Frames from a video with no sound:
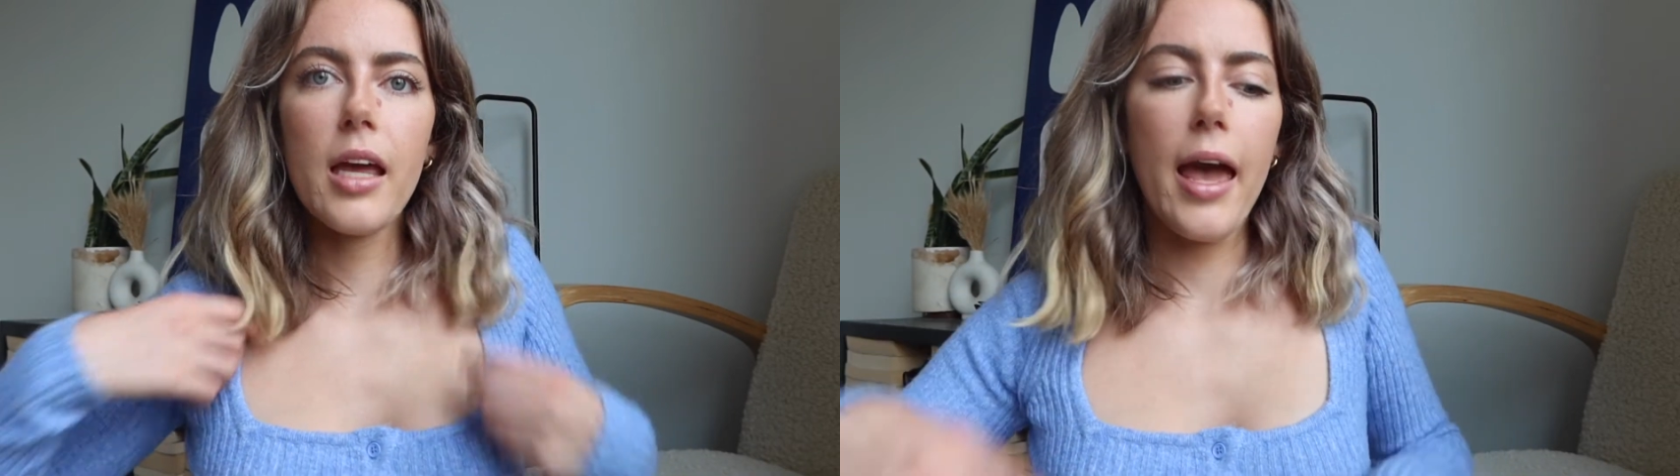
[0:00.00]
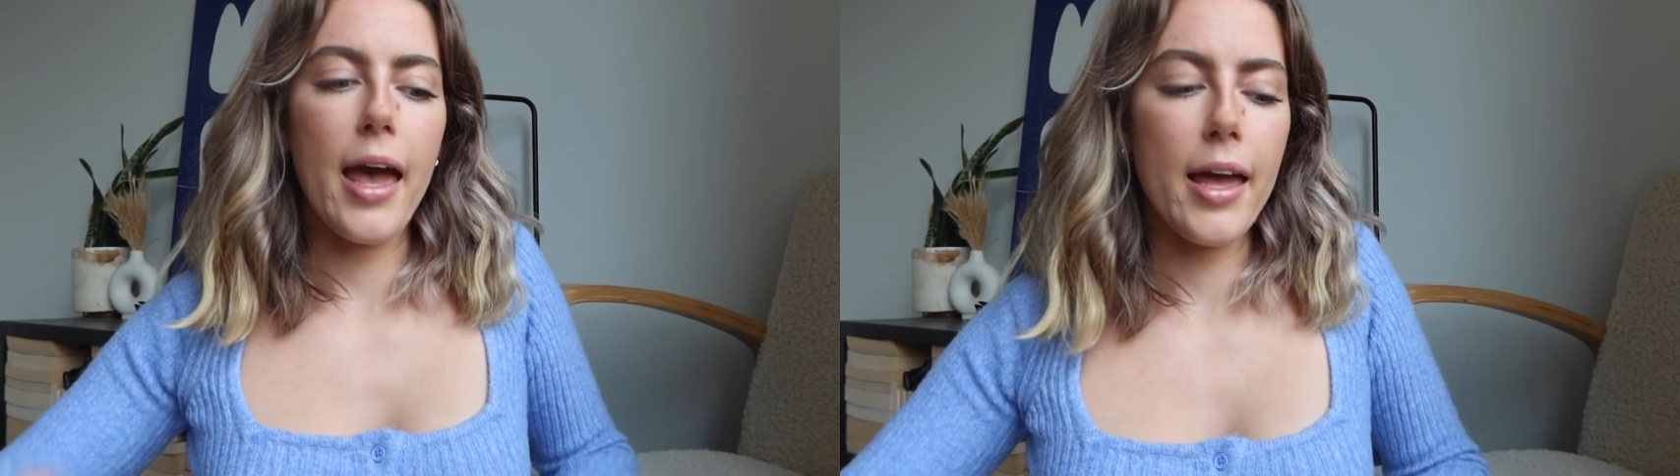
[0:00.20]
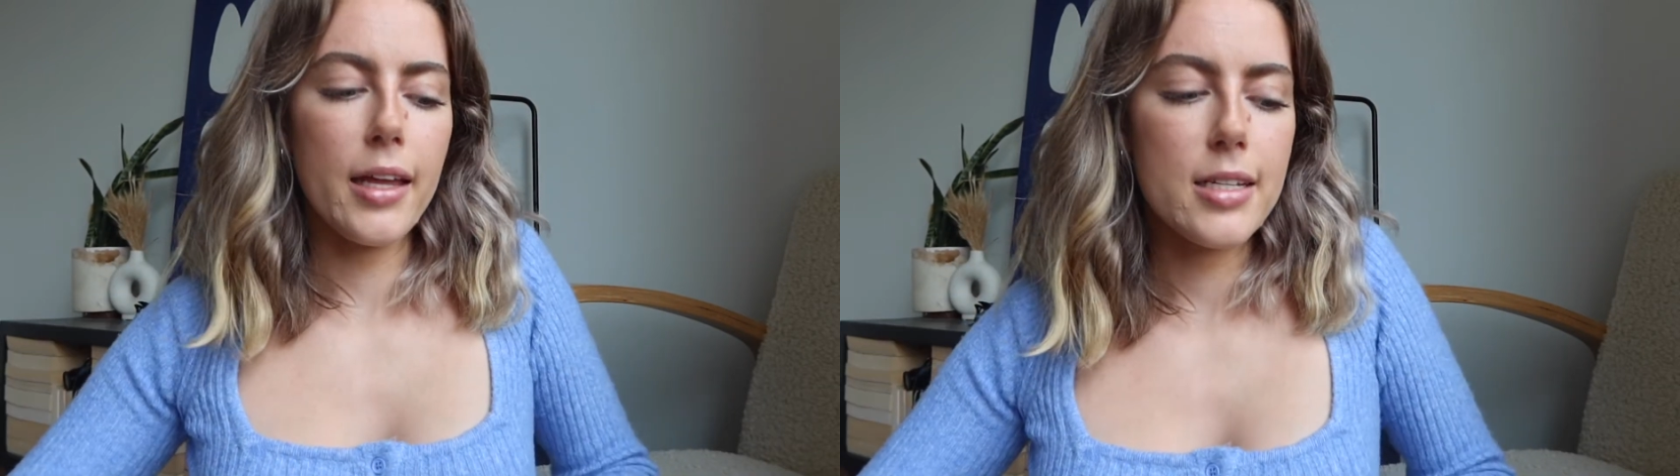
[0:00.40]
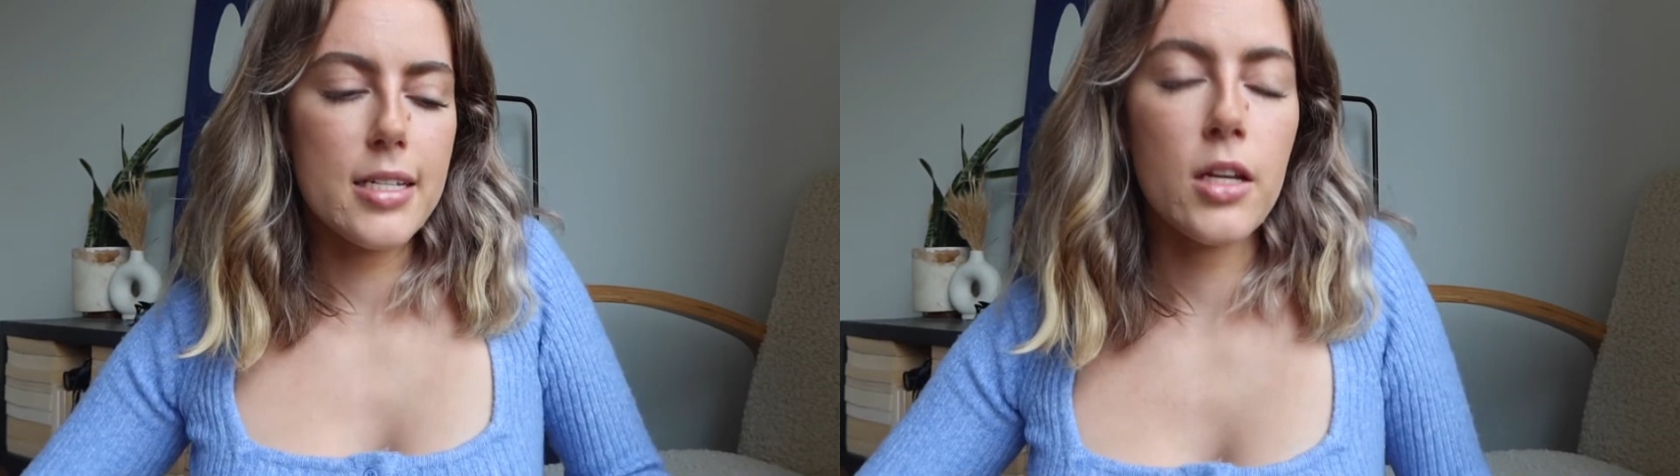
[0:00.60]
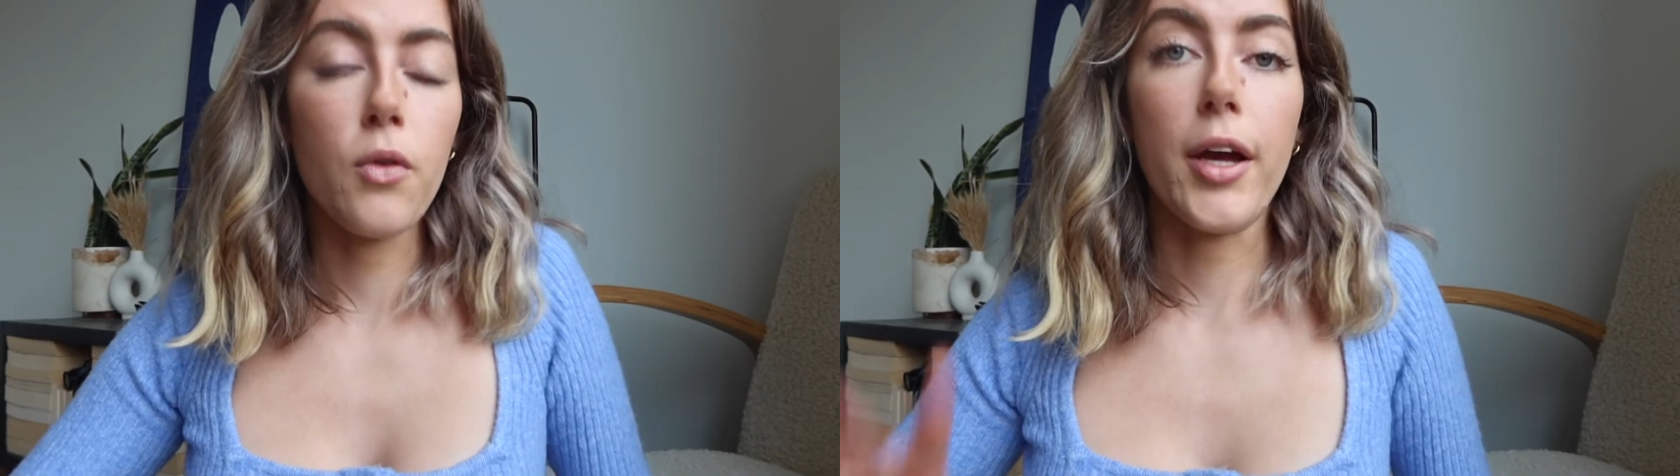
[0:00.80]

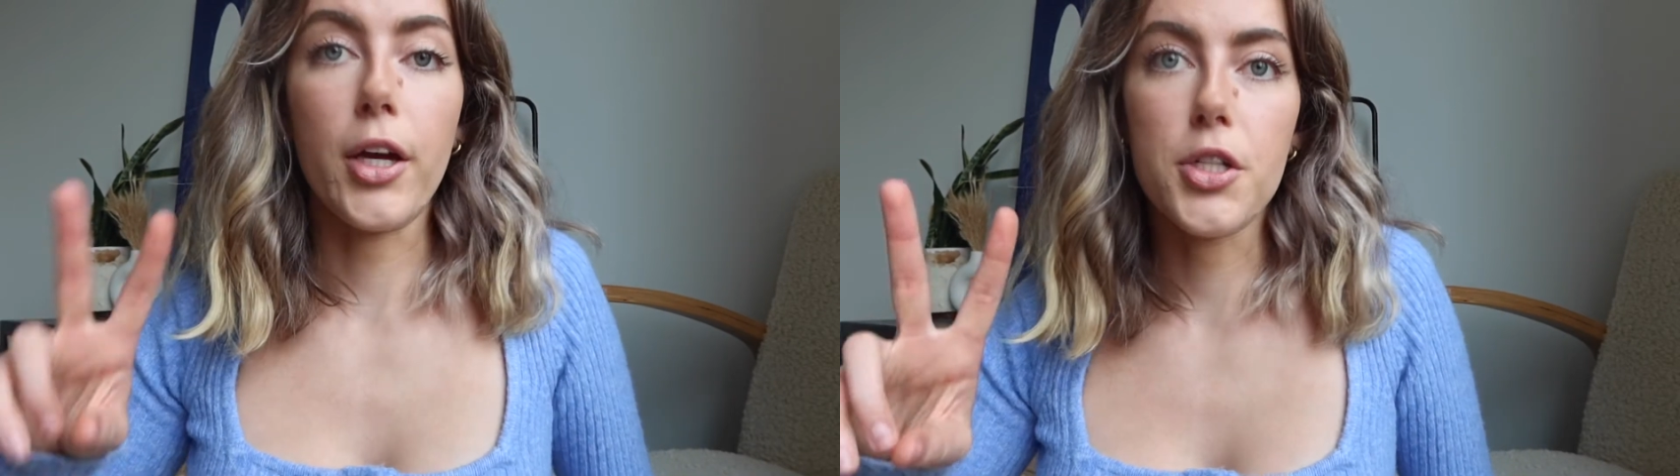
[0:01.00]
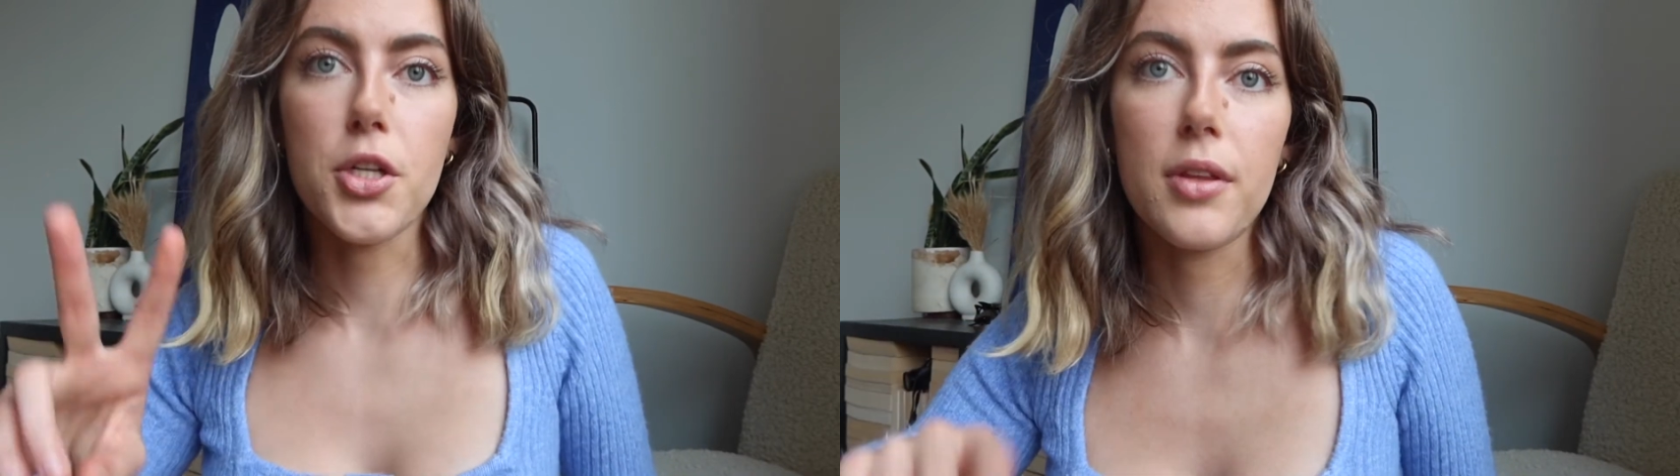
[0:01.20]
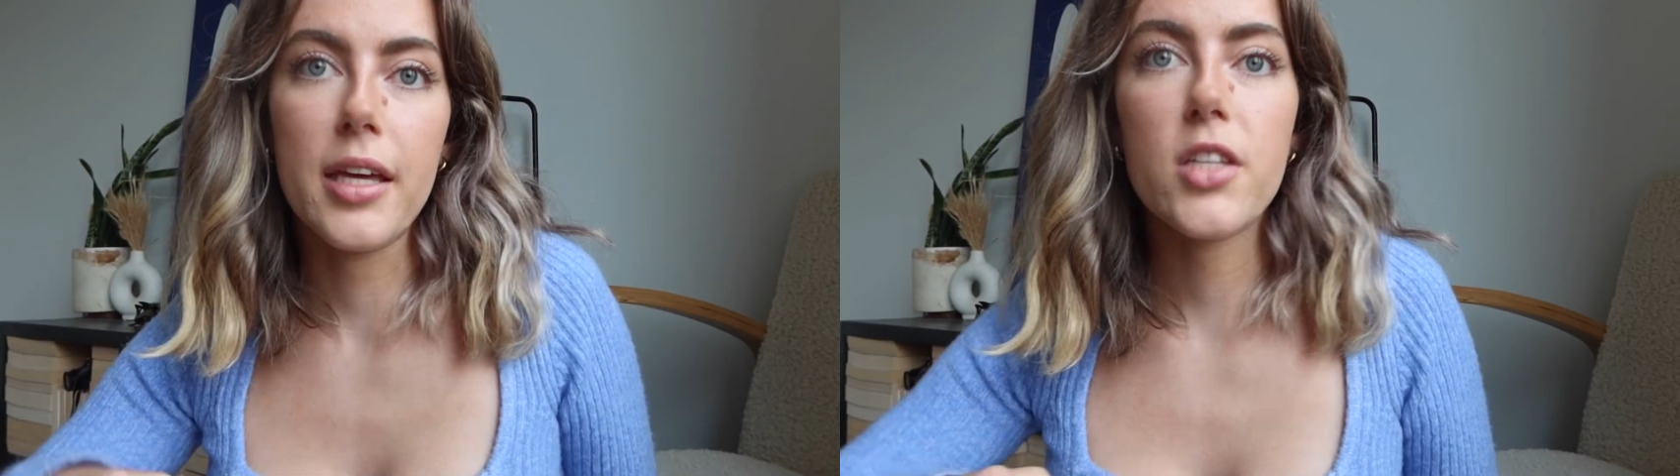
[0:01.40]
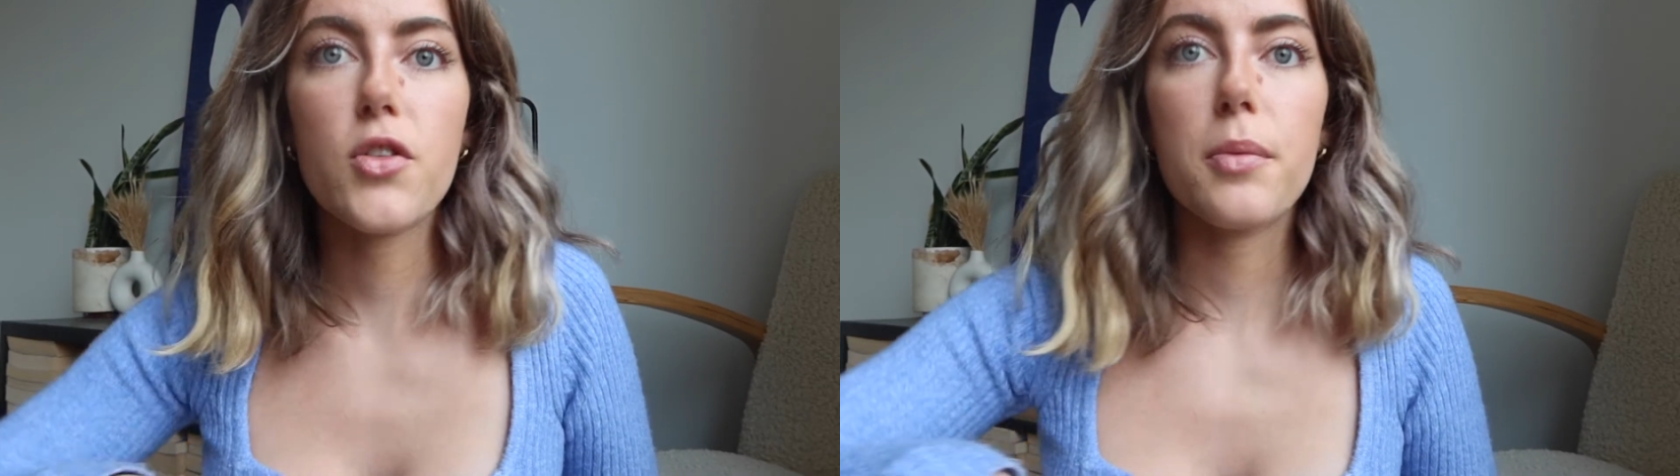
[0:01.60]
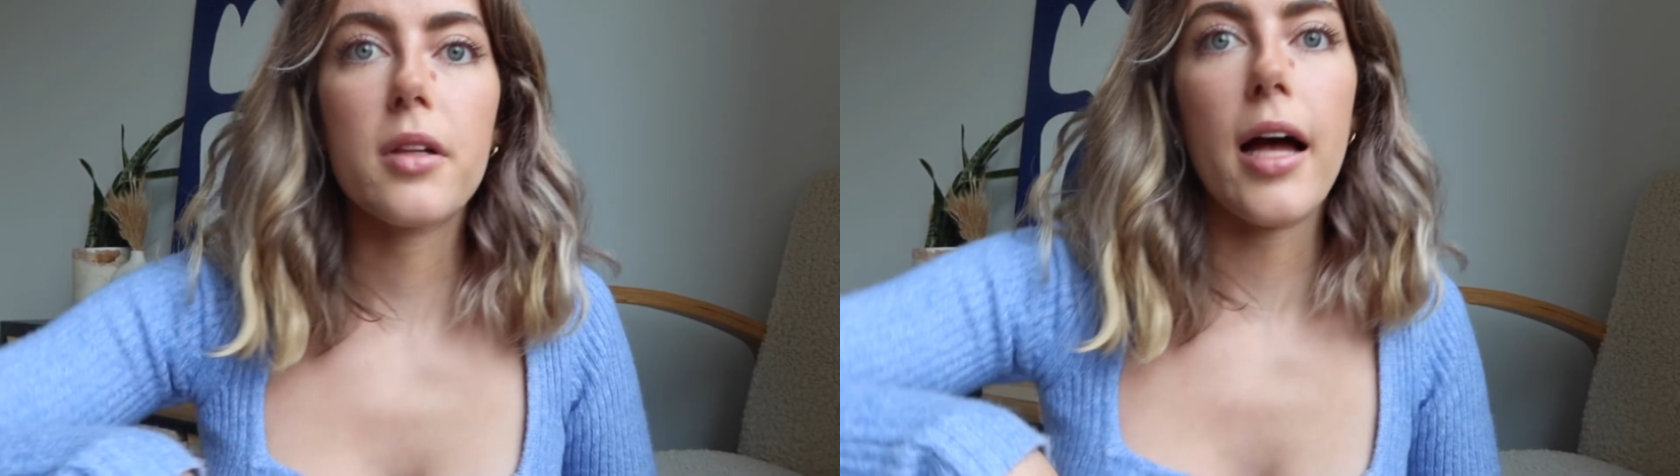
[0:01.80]
and I got two things
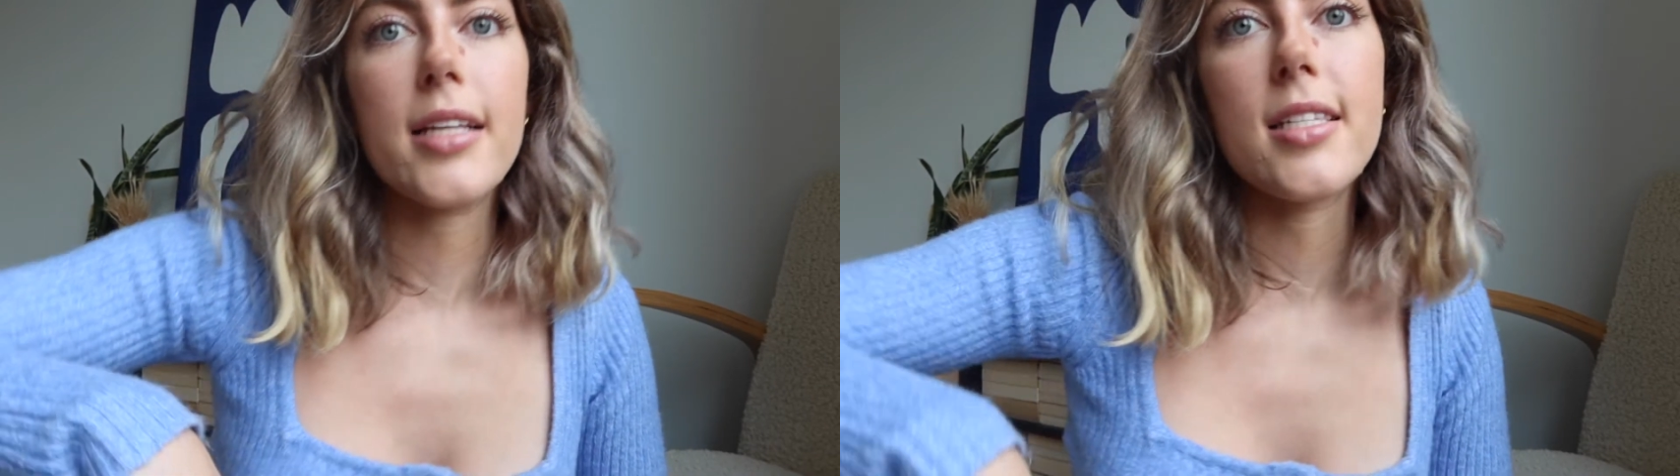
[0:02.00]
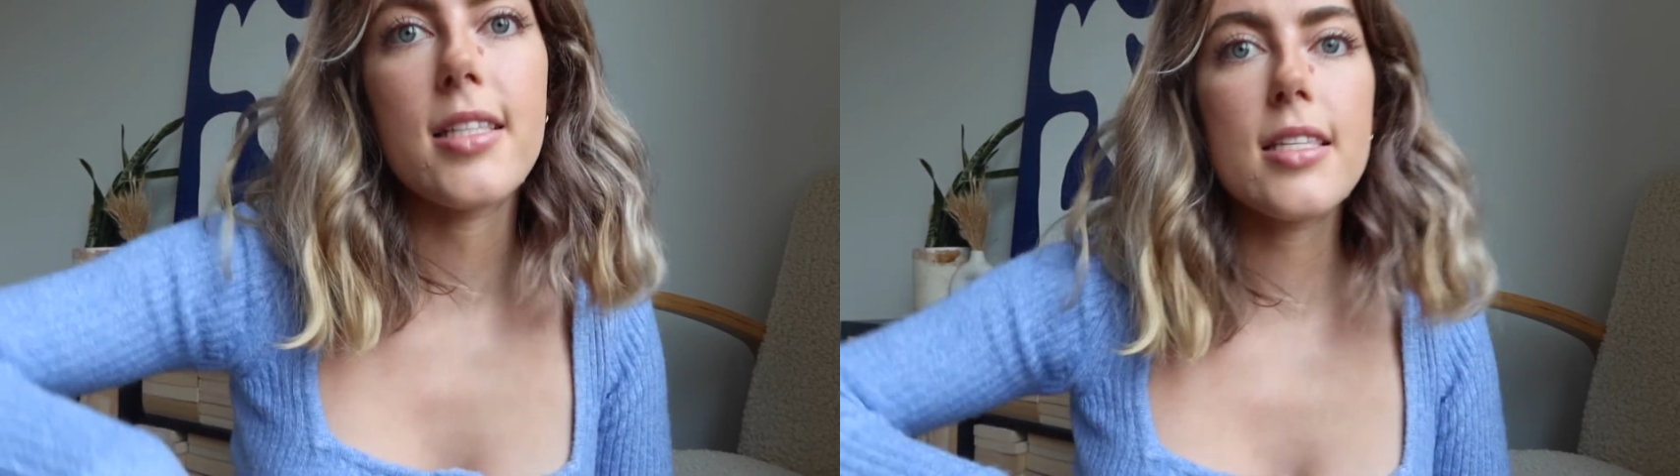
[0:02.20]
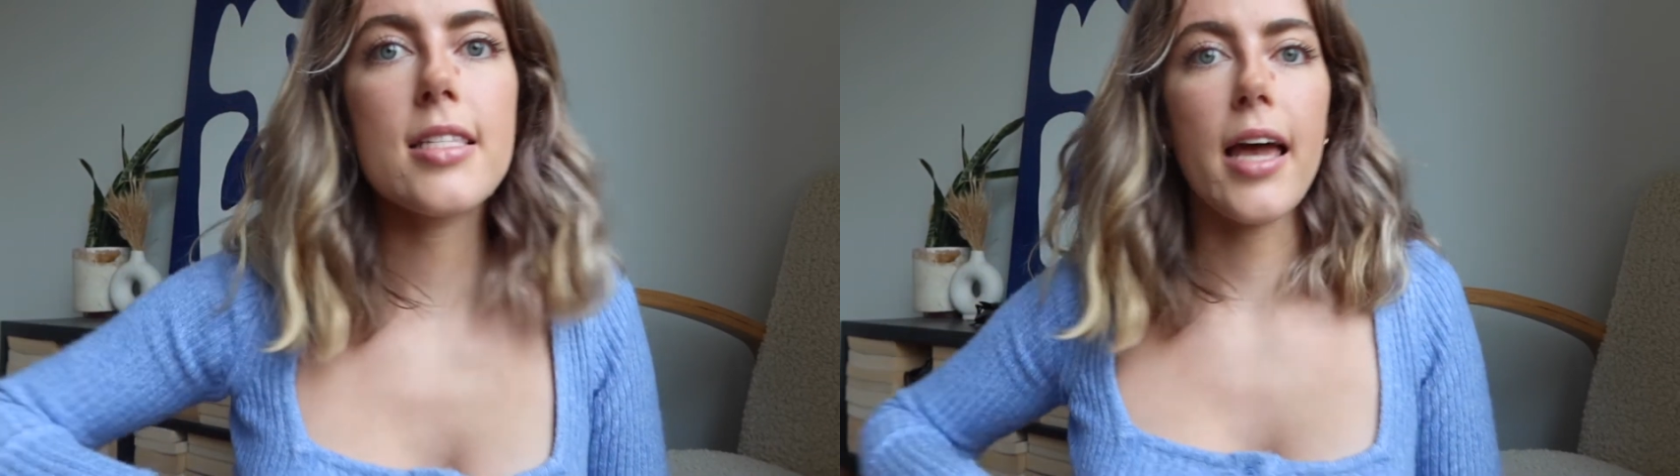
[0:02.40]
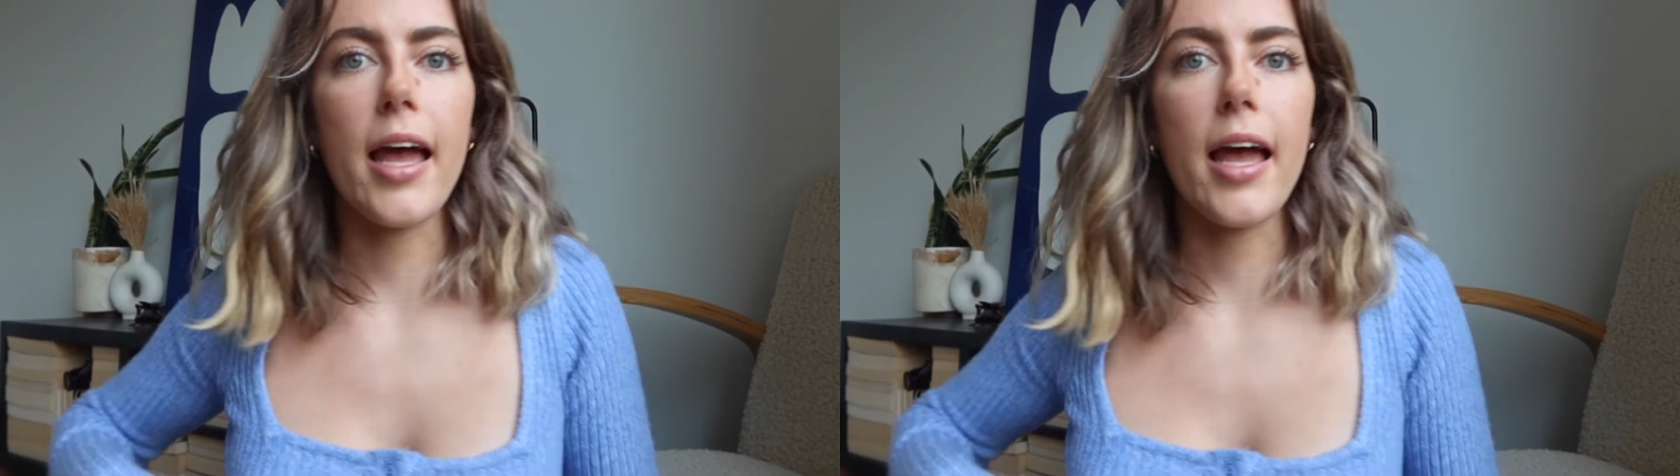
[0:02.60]
from Glassons,